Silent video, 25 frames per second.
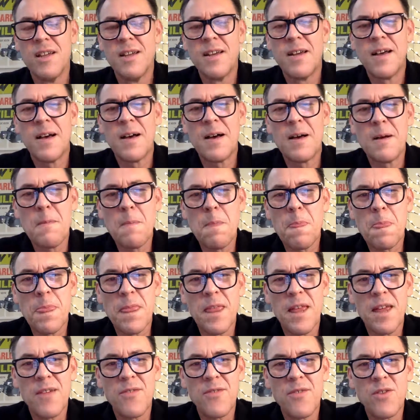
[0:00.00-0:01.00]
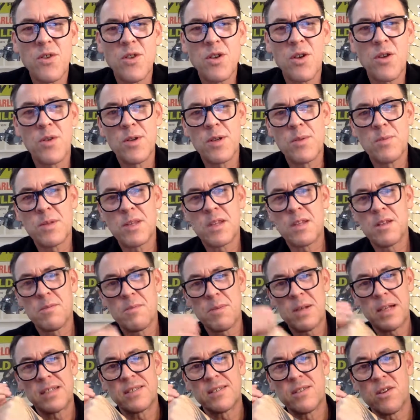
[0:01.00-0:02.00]
If you know anybody that
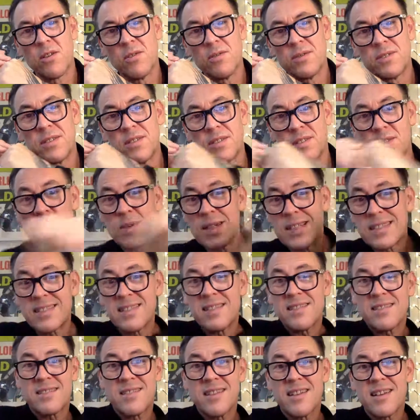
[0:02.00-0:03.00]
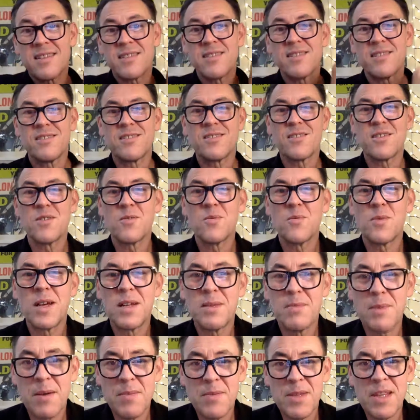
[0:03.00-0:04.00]
plays golf and swings their sticks in a certain way,
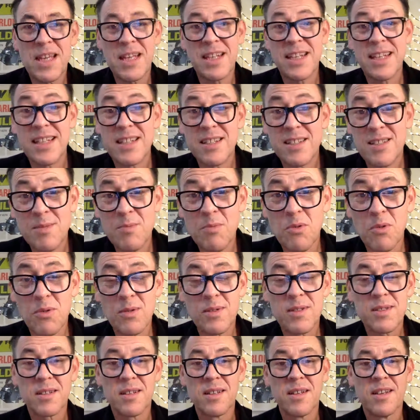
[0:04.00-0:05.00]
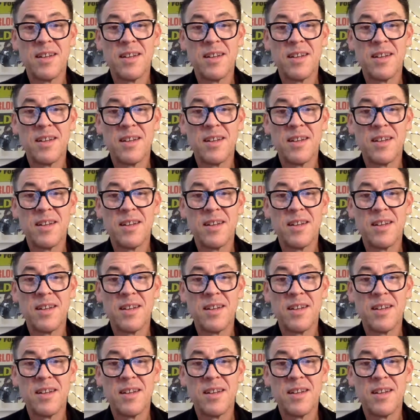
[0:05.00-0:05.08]
maybe they need a sports